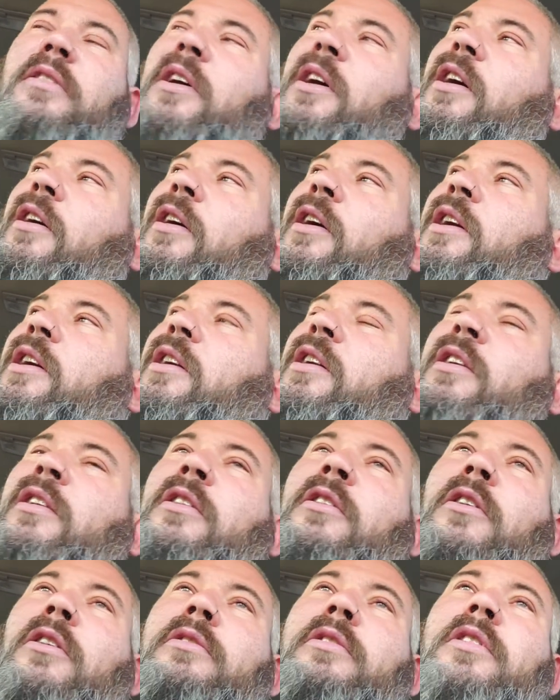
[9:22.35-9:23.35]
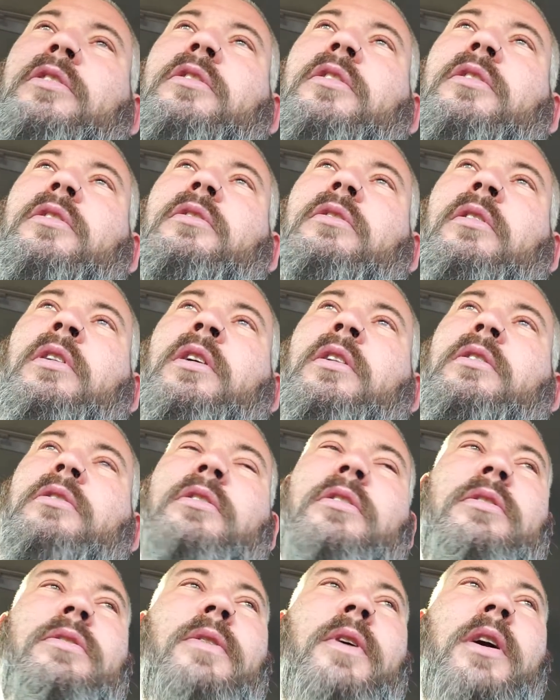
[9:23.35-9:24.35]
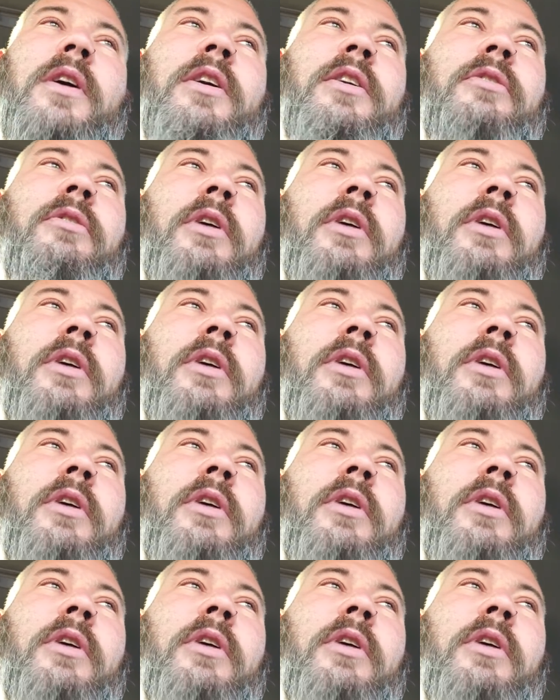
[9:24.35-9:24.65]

like hiking a long distance trail is this fucking